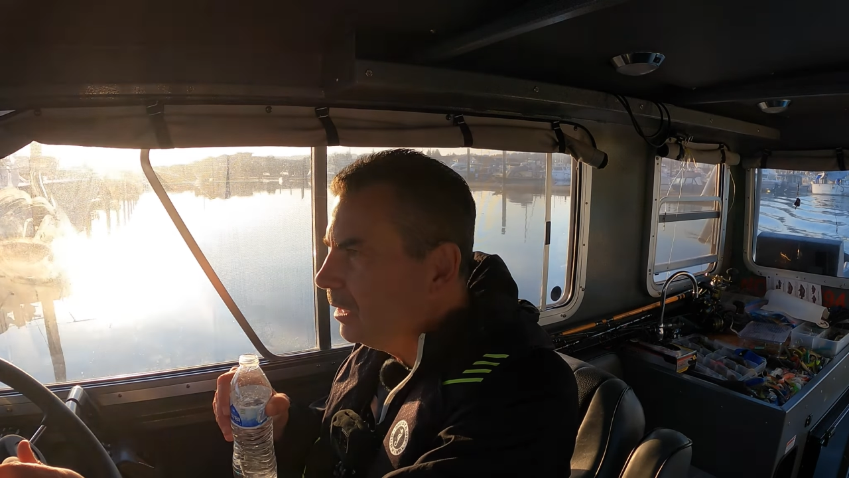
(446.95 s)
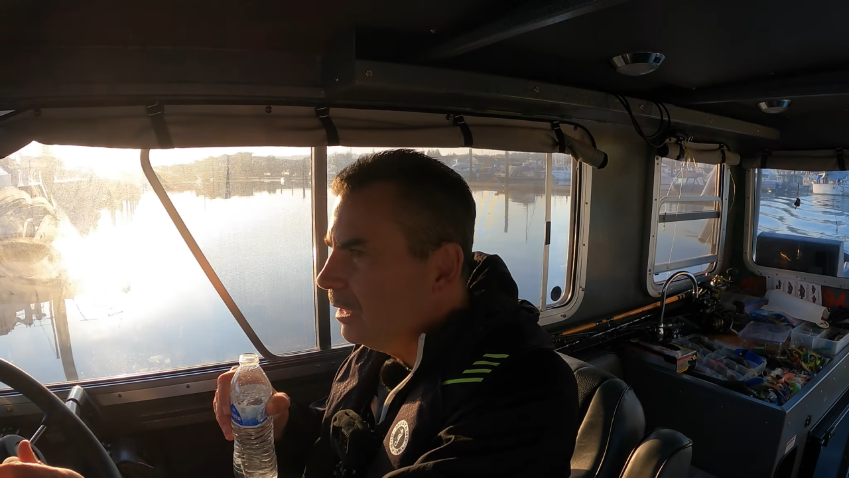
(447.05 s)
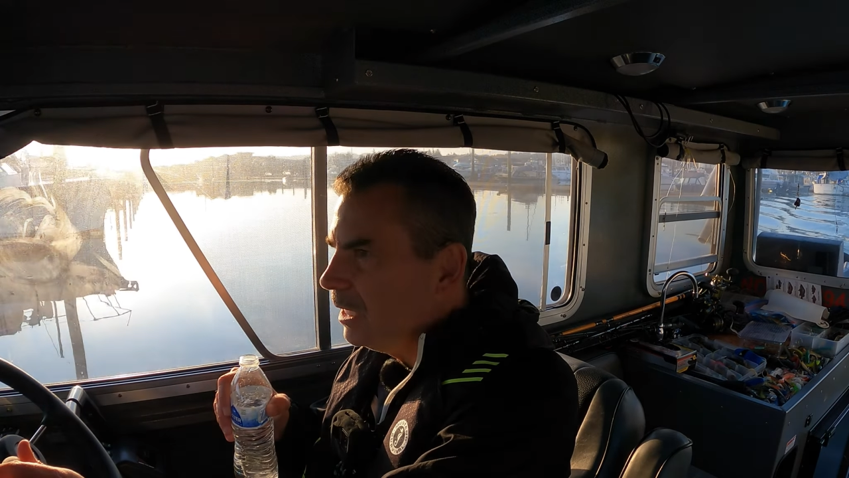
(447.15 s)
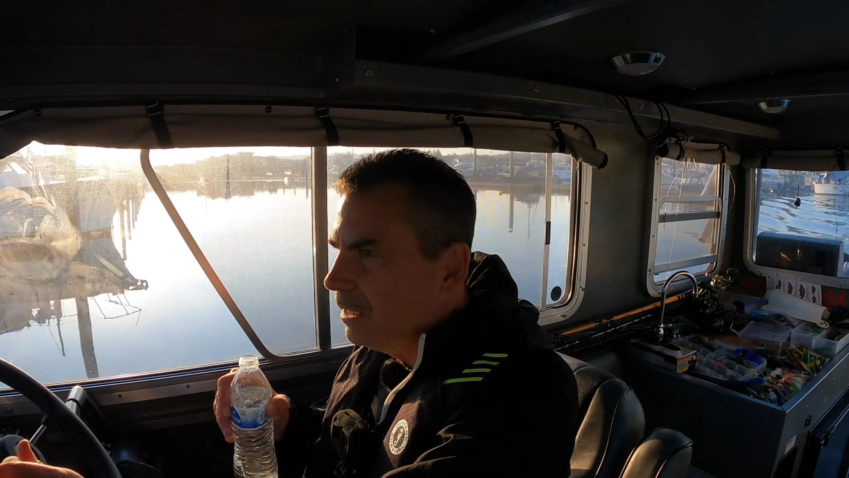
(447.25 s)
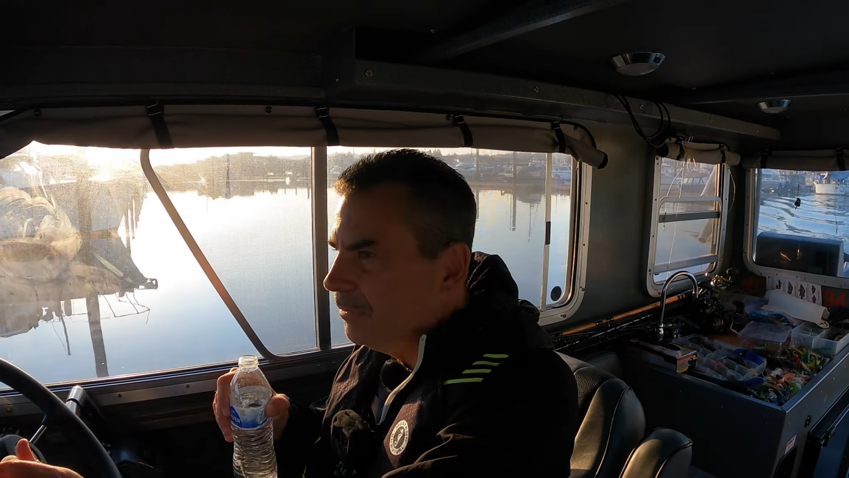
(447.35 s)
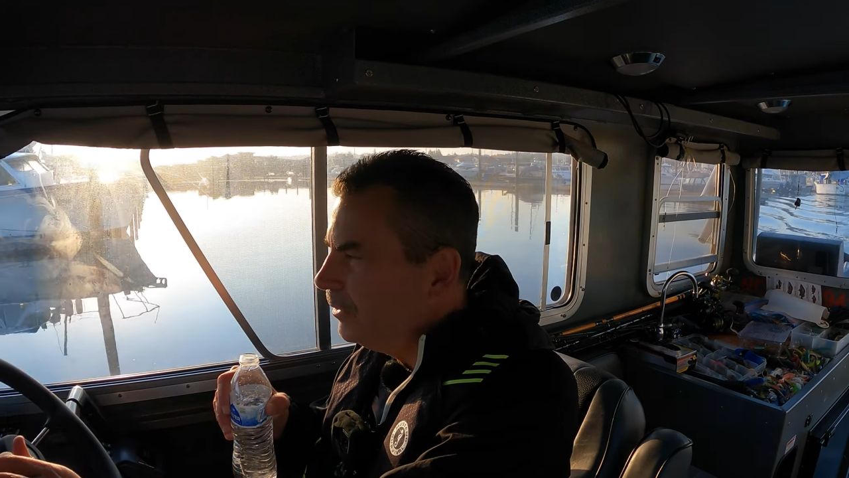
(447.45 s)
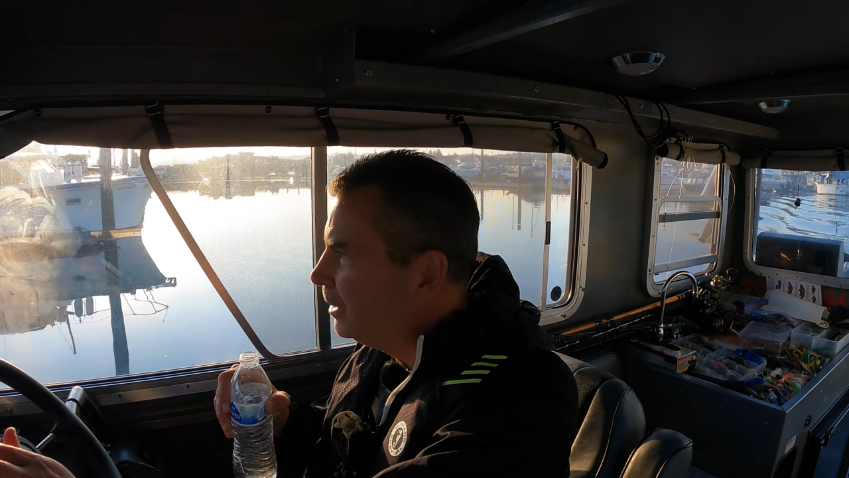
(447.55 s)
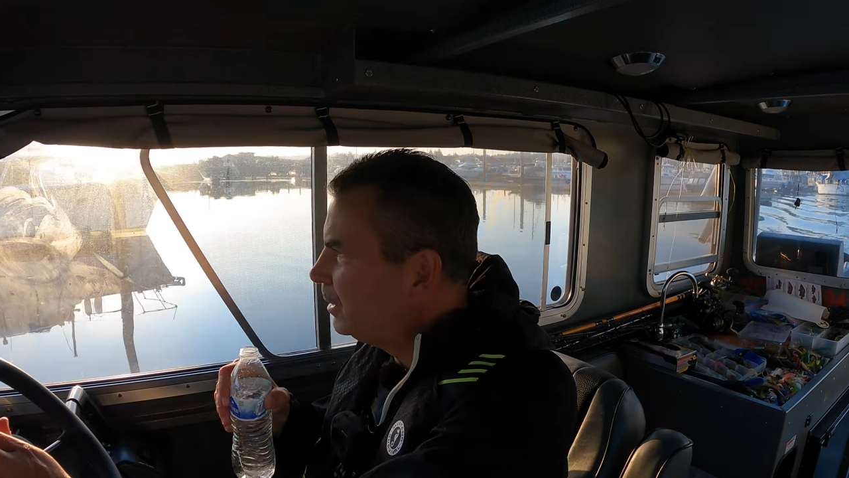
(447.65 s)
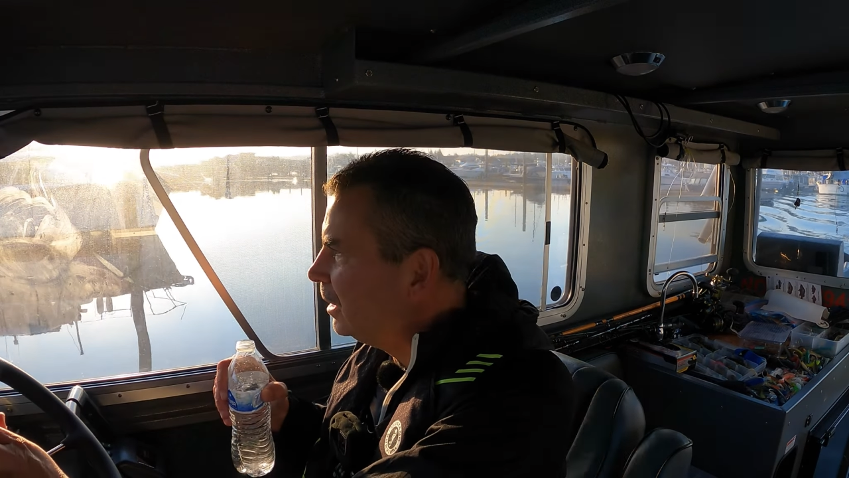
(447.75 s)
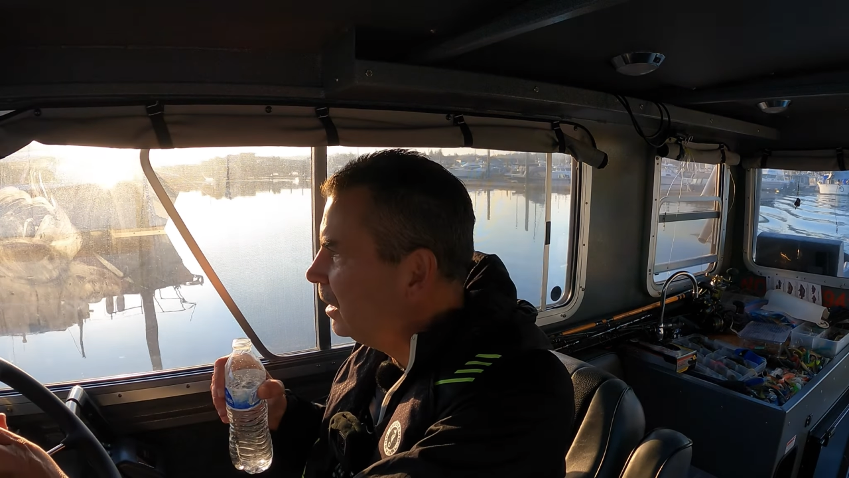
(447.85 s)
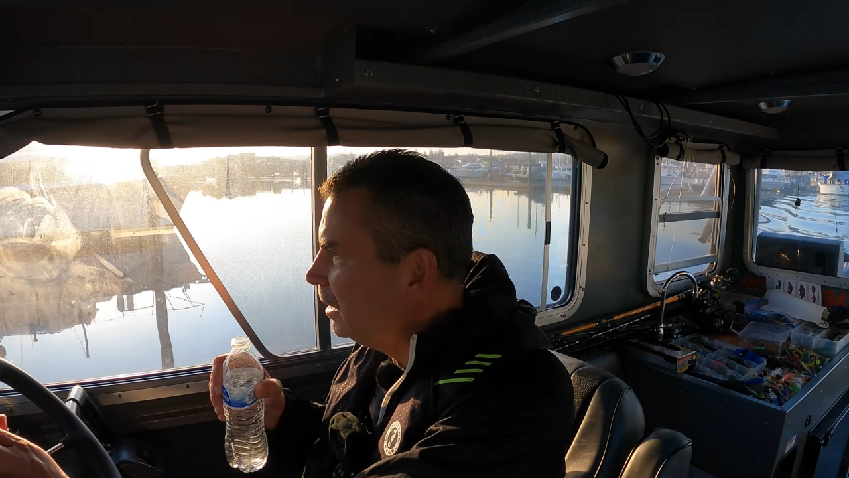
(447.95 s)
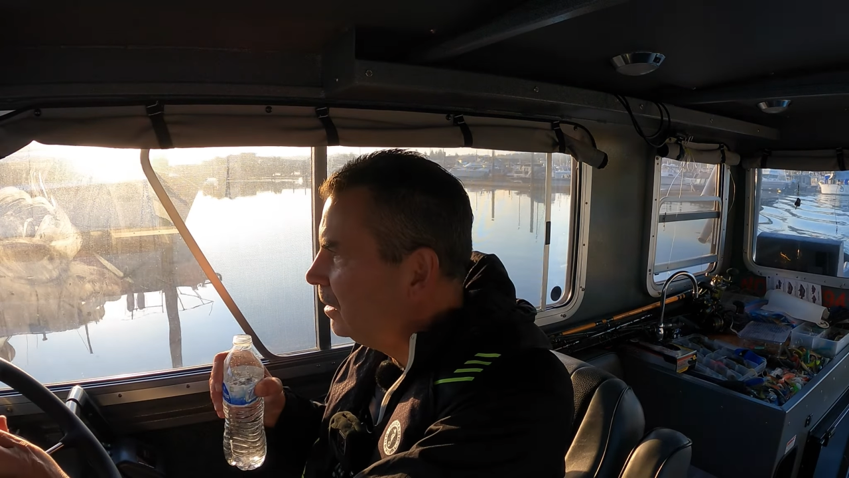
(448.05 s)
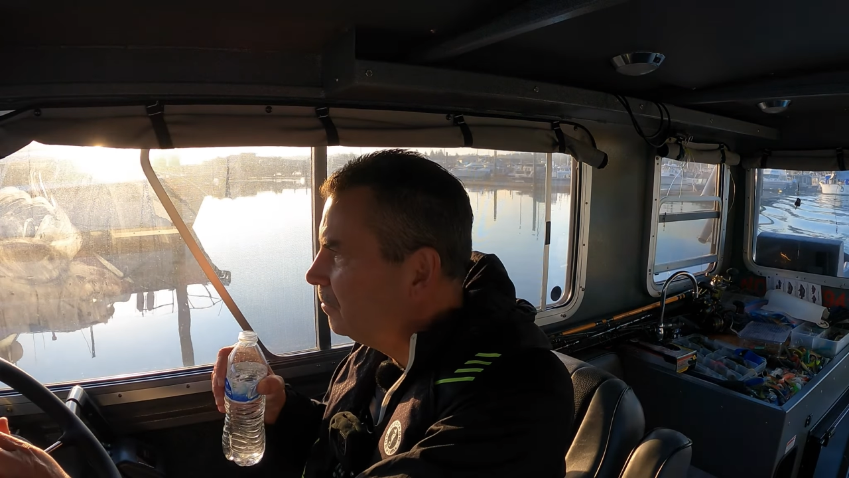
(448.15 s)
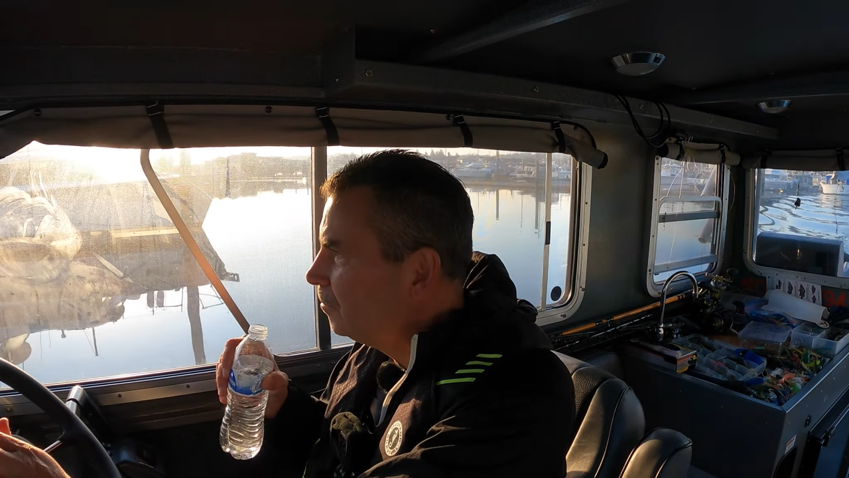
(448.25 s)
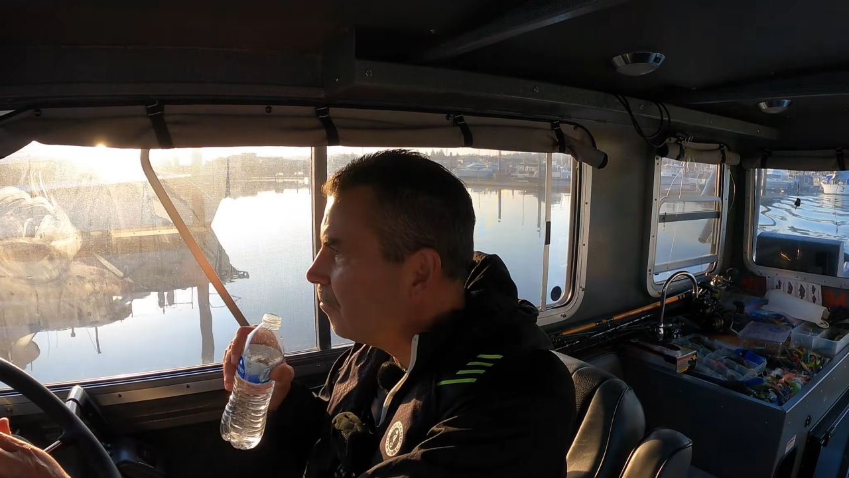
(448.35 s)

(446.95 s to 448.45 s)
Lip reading: a lot of fish to clean.